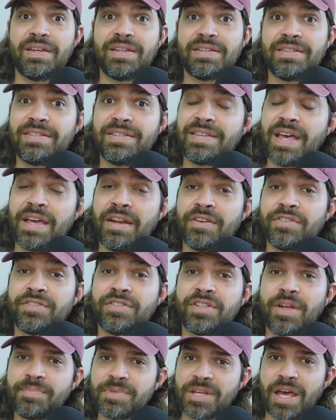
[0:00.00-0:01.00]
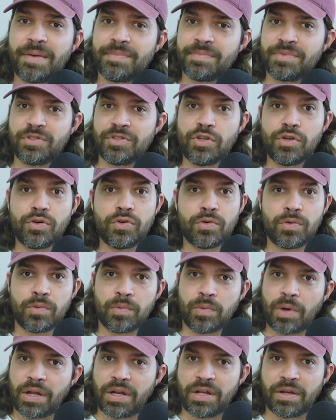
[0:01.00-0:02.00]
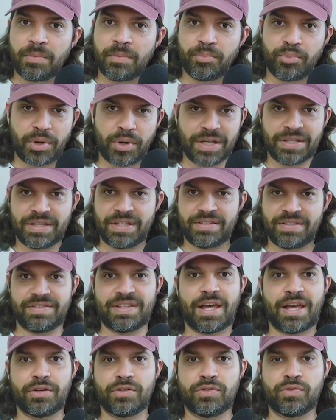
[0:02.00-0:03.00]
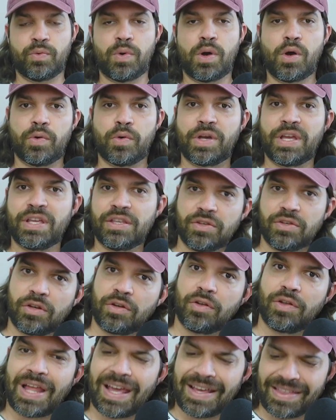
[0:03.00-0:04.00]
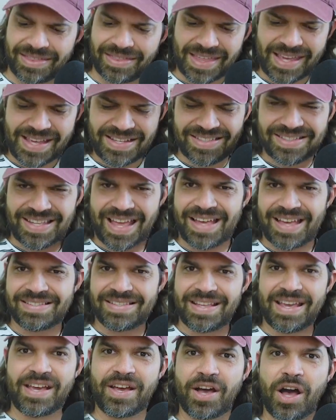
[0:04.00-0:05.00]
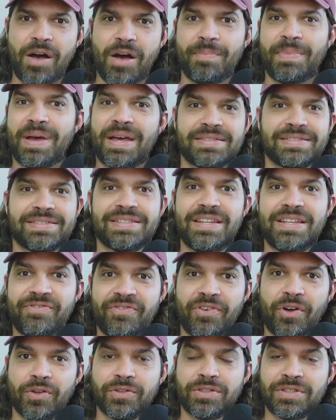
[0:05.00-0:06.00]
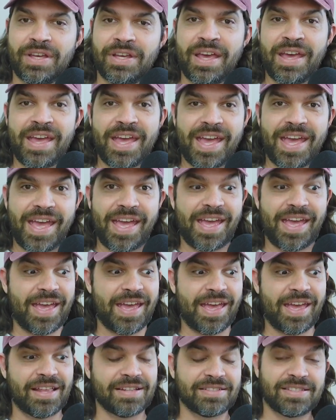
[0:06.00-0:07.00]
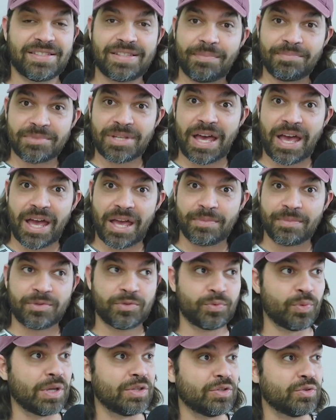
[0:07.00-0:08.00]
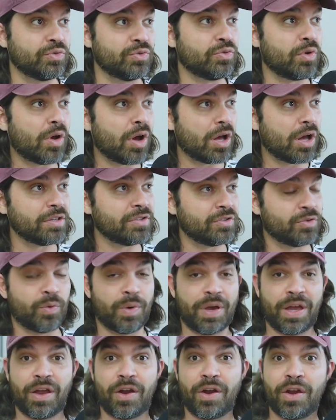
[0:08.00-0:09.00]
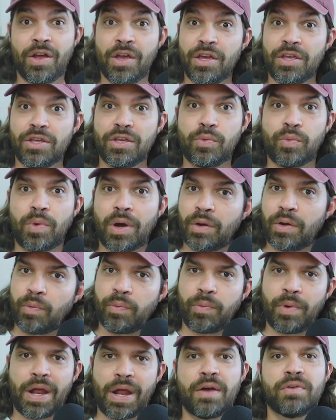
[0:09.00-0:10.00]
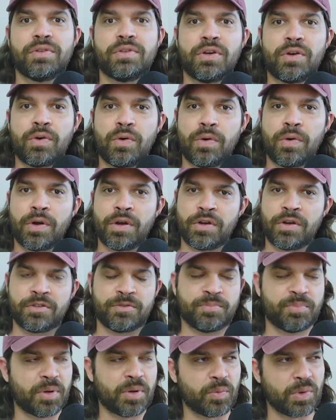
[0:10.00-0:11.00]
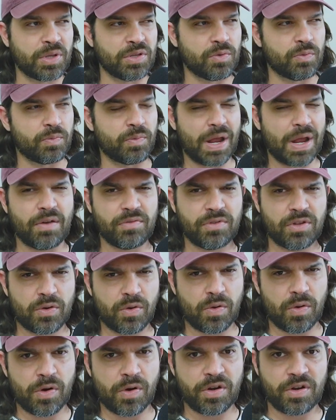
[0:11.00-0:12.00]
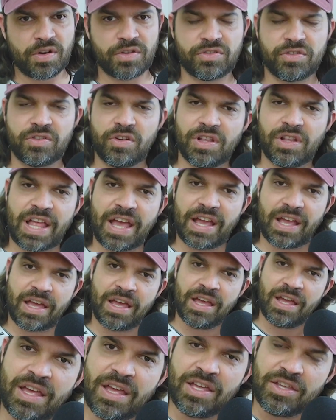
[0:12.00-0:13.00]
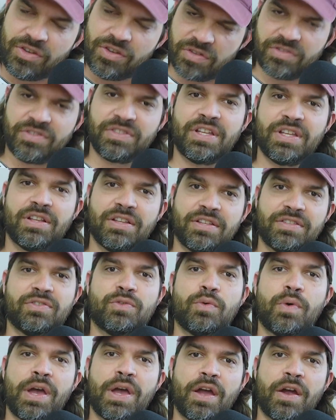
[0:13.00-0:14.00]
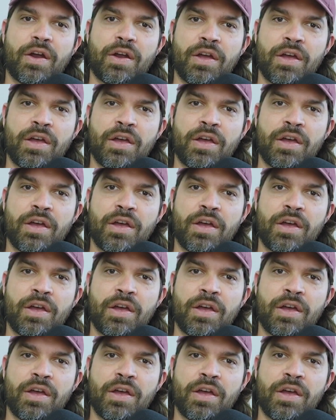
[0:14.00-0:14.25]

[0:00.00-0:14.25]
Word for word: Designer, sometimes you want to break the status quo and you don't like things as they come, as default. And sometimes when you draw a square, you want to round the corners. But when you round the corners, you're like, you're still a square.